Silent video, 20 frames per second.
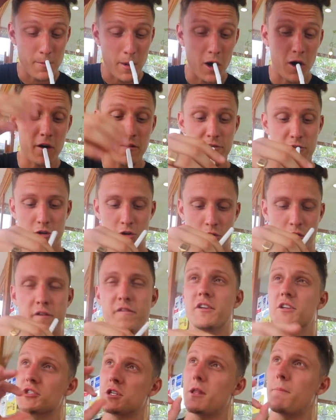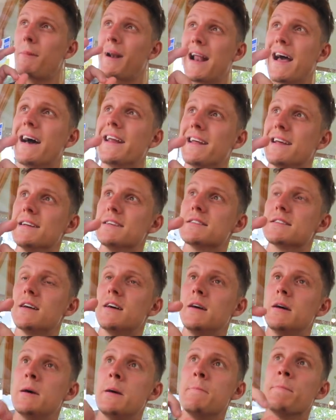baht for a coffee. So the plan is
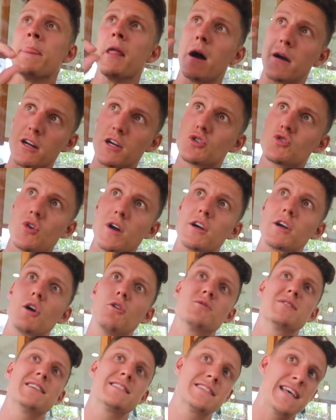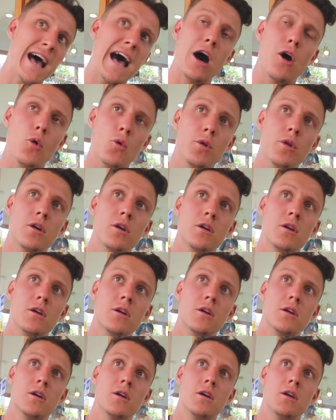I'm gonna try and go to town
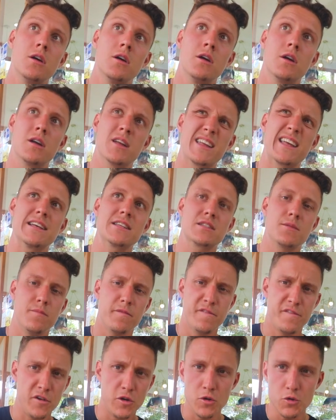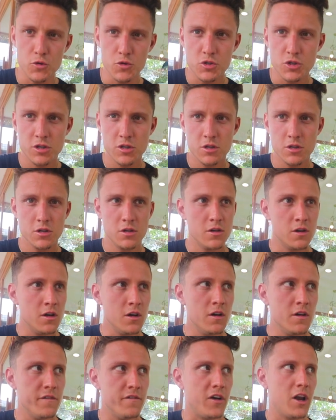and get some food
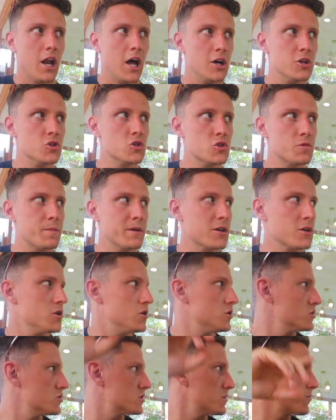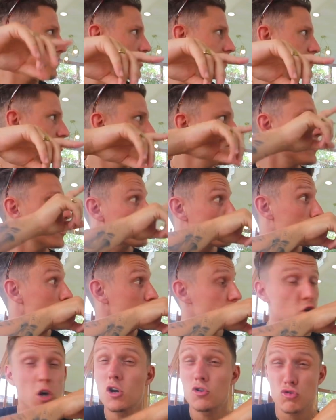for lunch because the price of a,
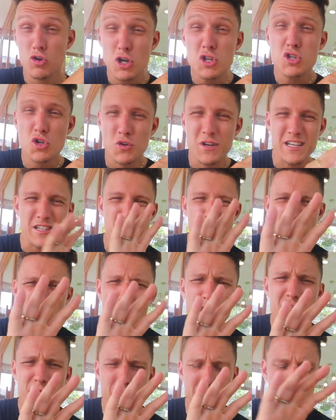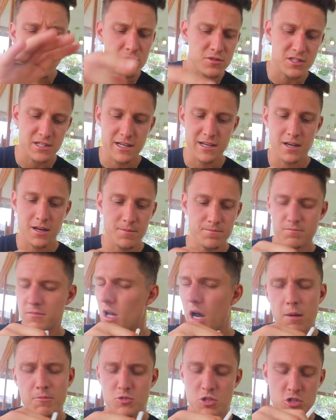cross, a croissant is five pounds here.
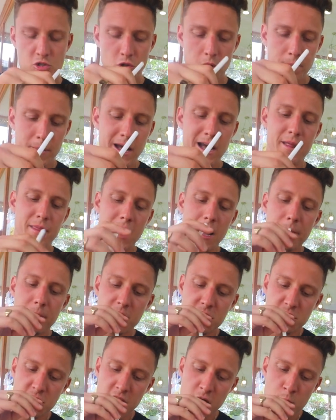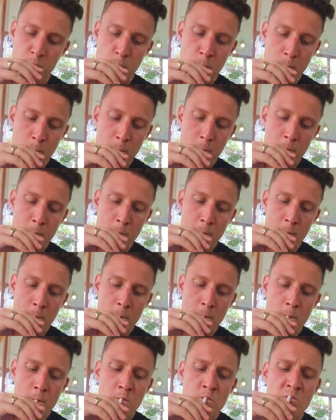I'm just not paying that. But um,
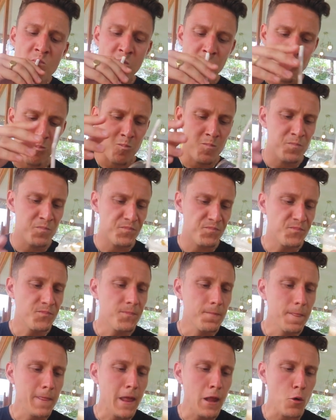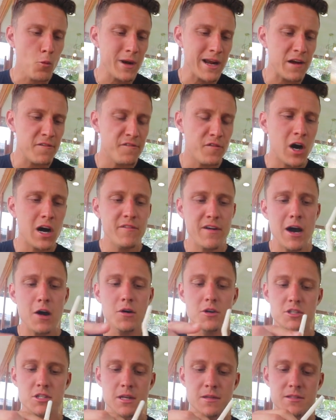mm, we have five
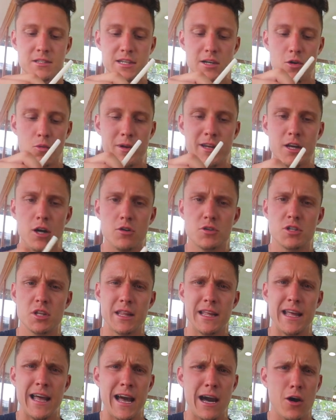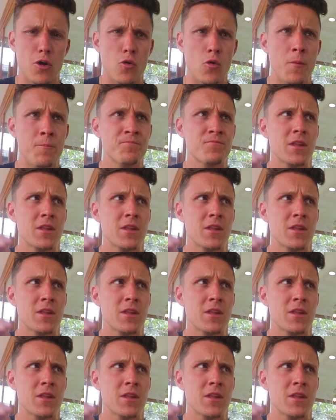hours until we go to the El